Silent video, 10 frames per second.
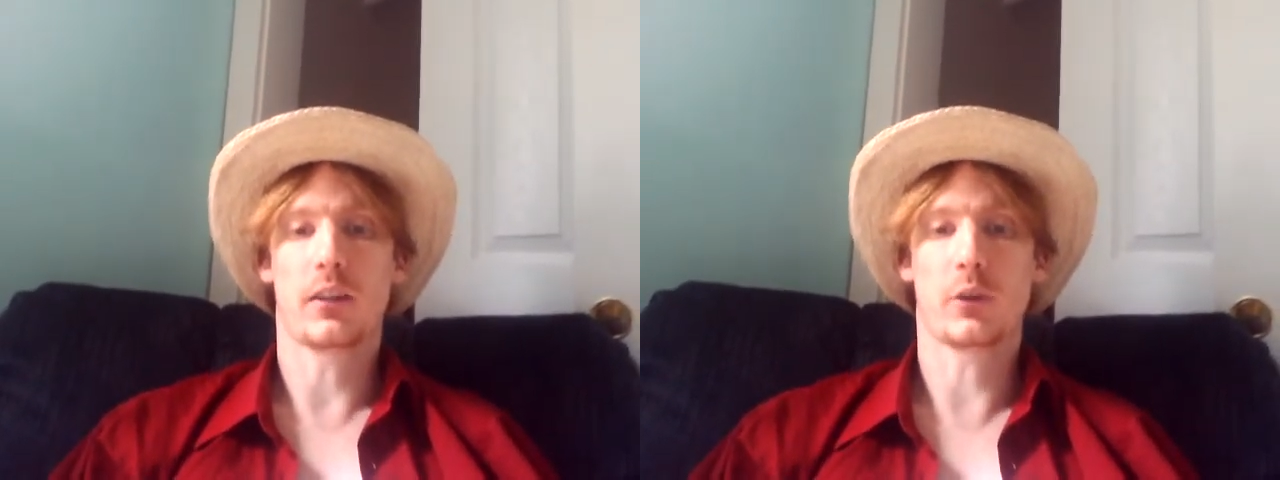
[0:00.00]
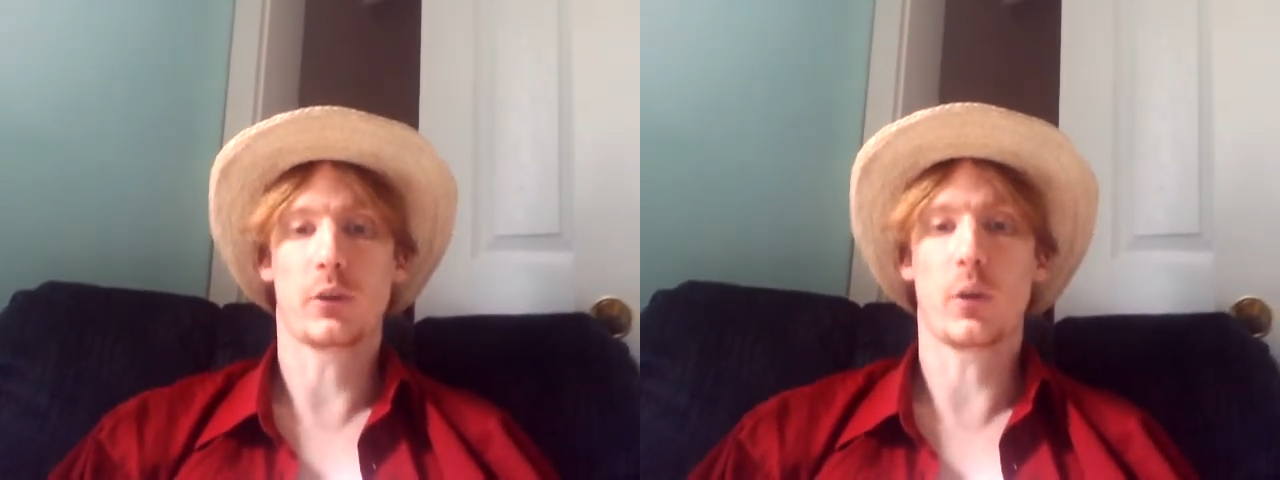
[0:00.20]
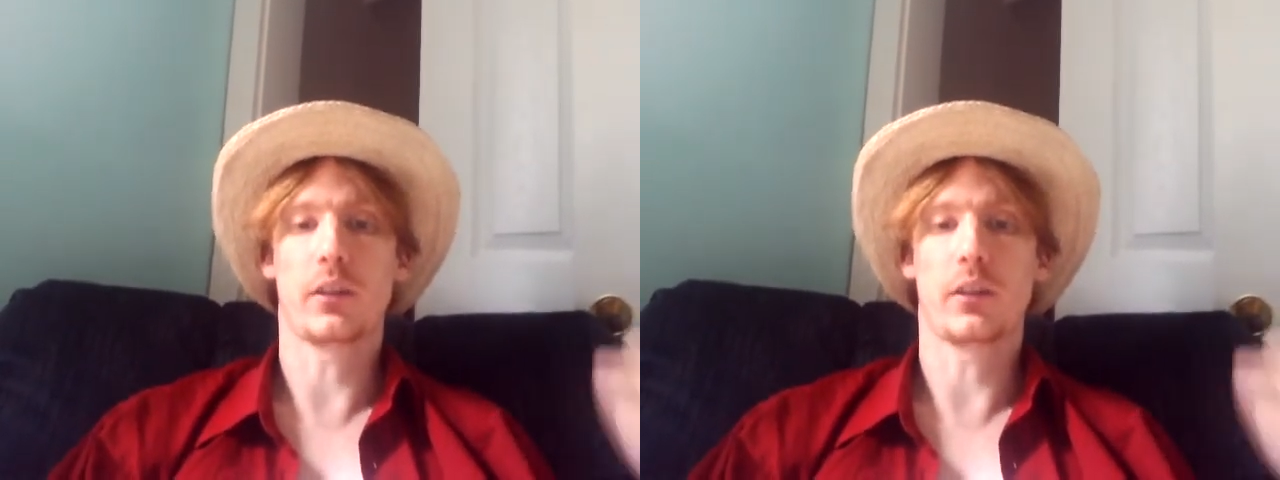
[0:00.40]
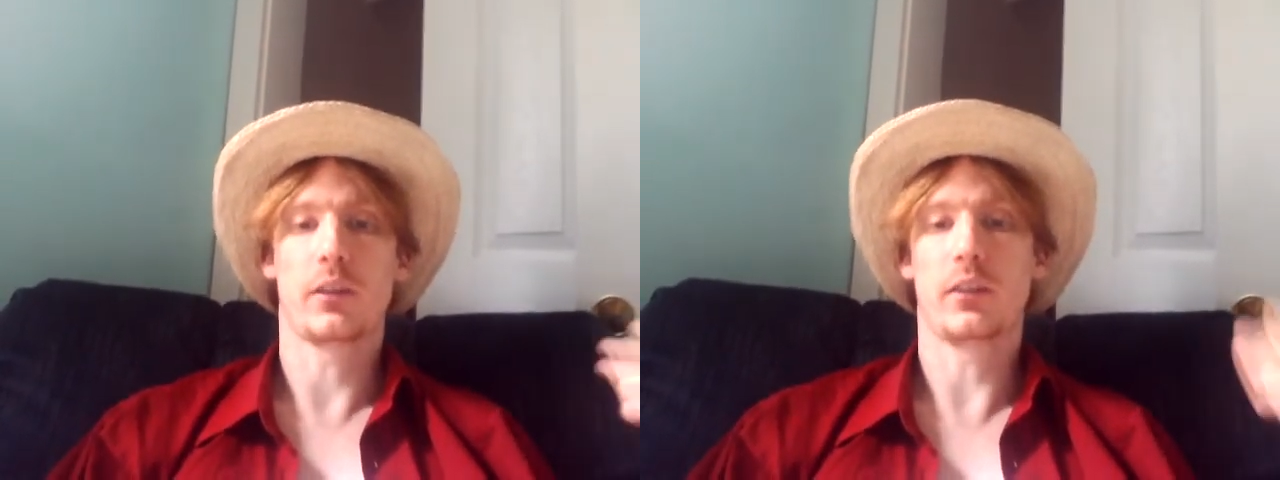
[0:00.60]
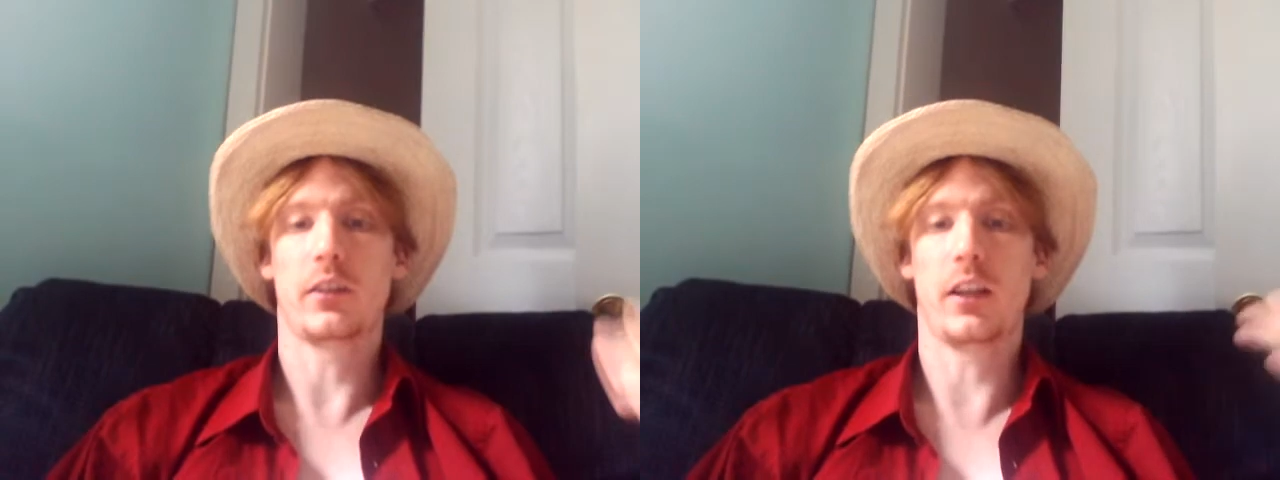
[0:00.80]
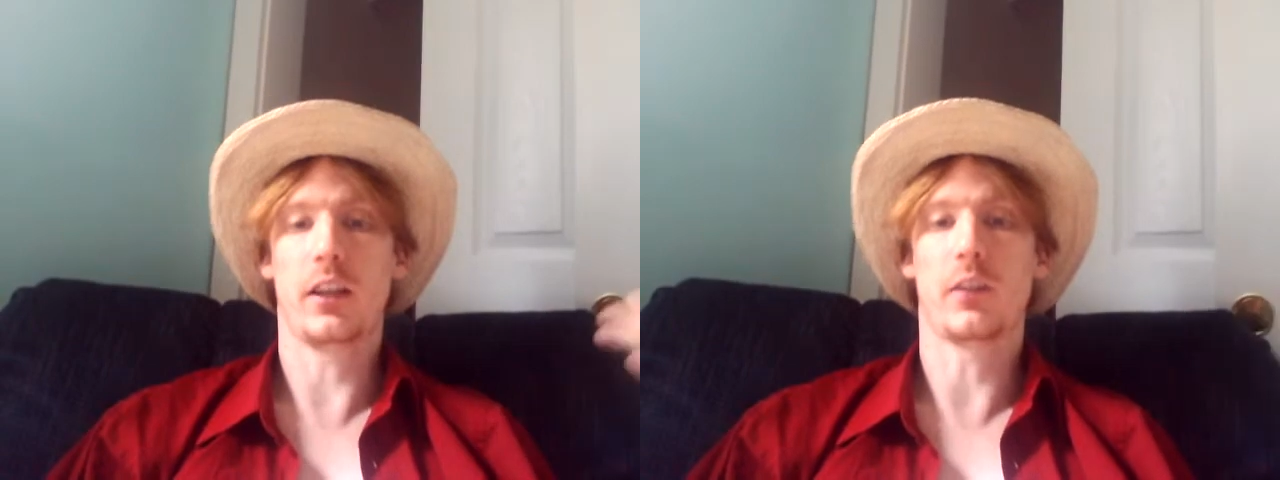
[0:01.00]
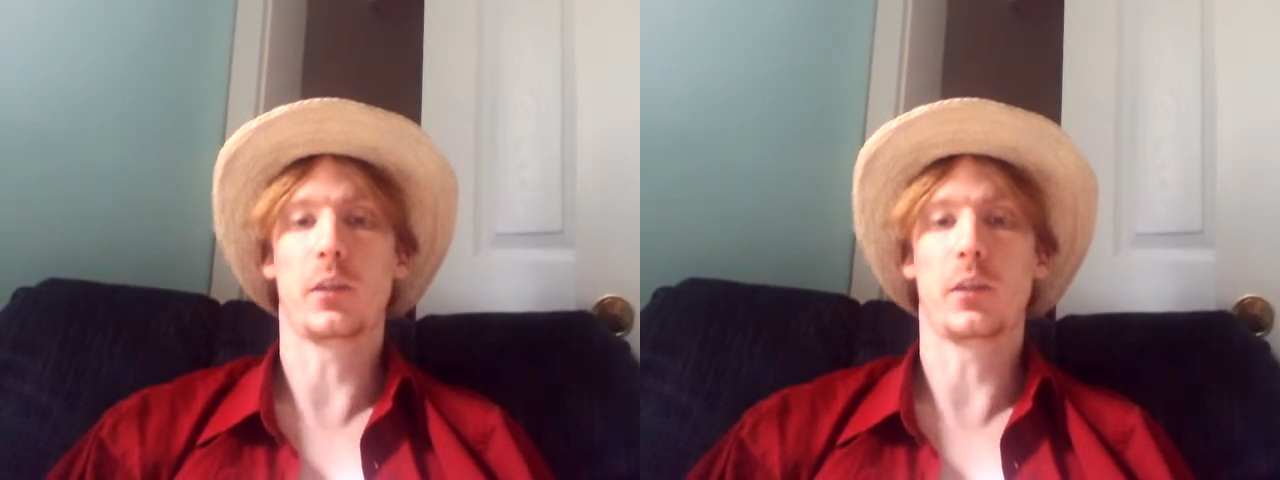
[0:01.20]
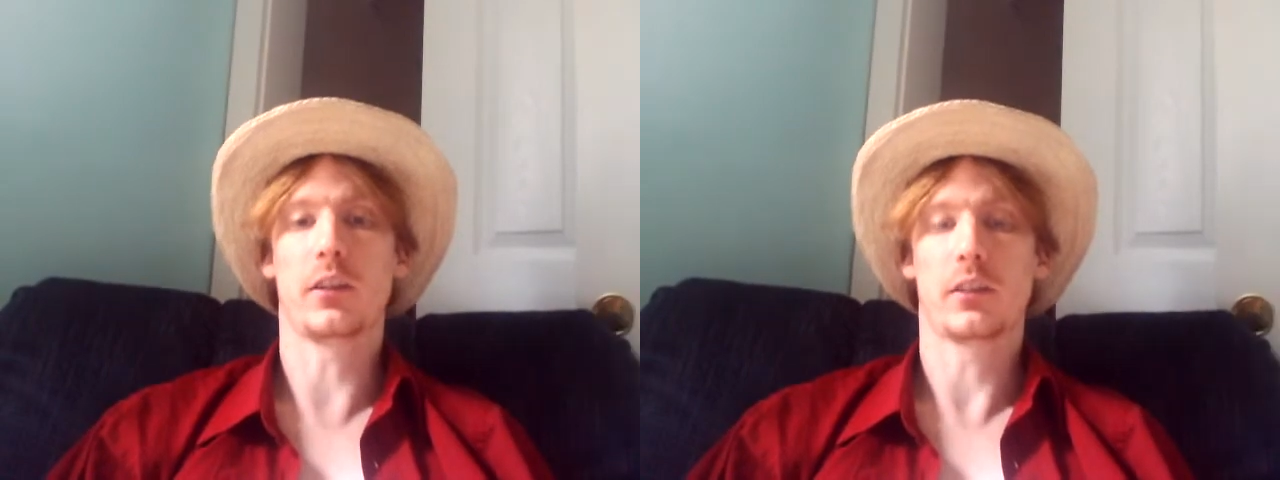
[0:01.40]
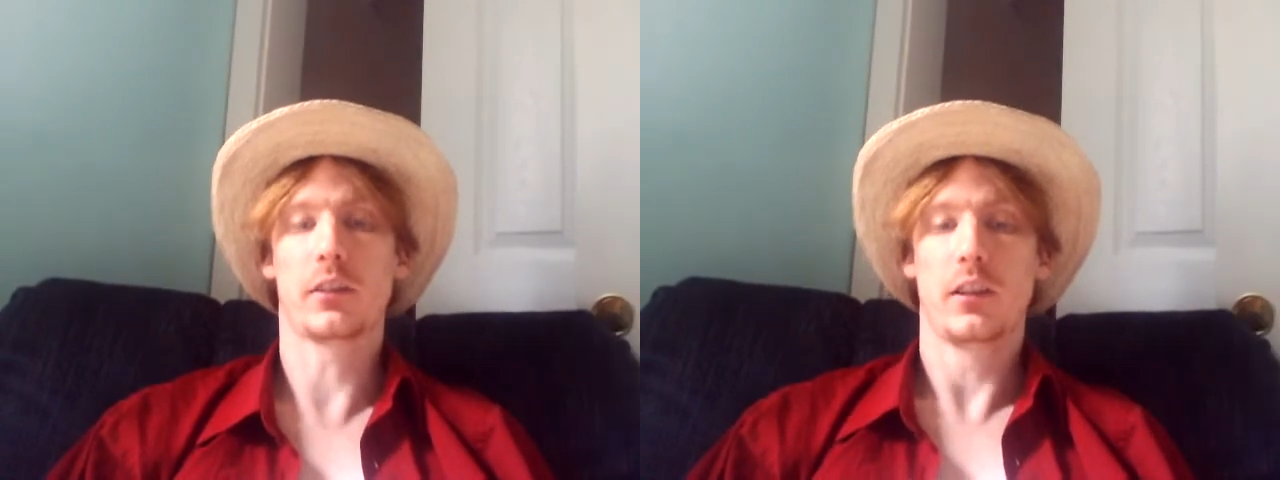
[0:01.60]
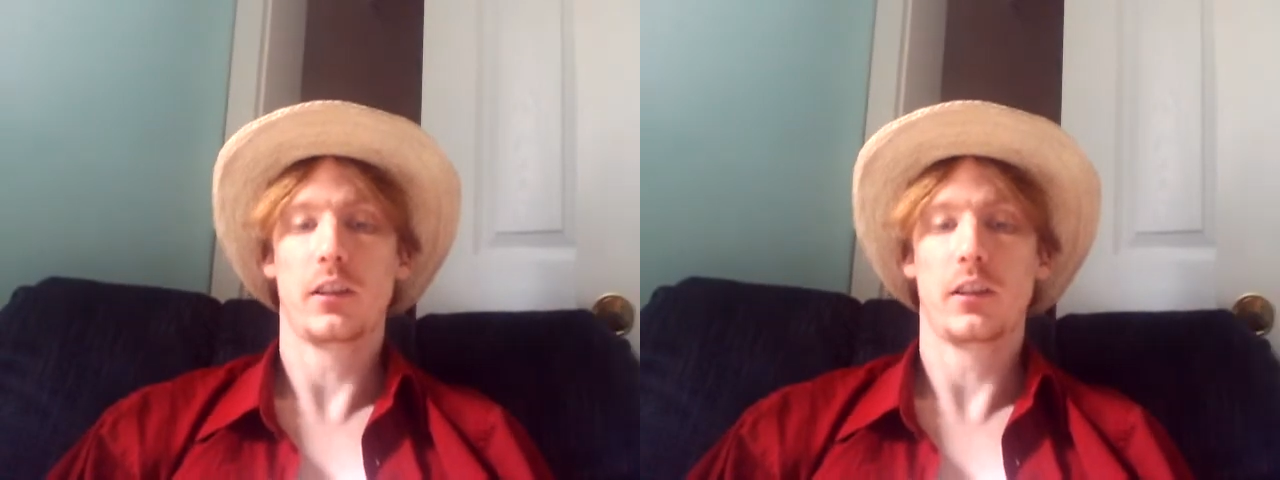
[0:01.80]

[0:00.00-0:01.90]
sorted together, because